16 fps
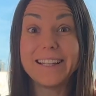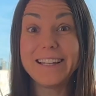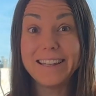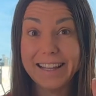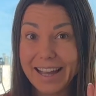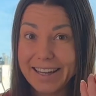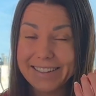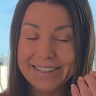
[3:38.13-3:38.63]

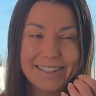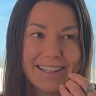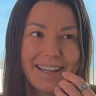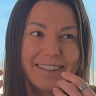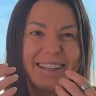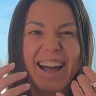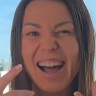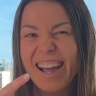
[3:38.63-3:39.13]
light
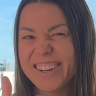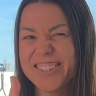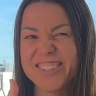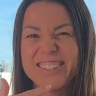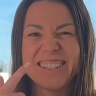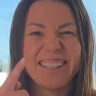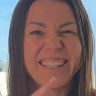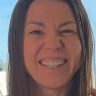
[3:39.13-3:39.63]
can
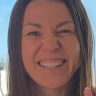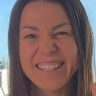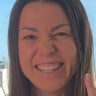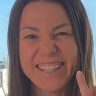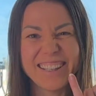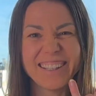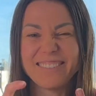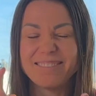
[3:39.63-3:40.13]
actually
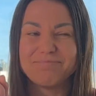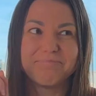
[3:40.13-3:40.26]
heal,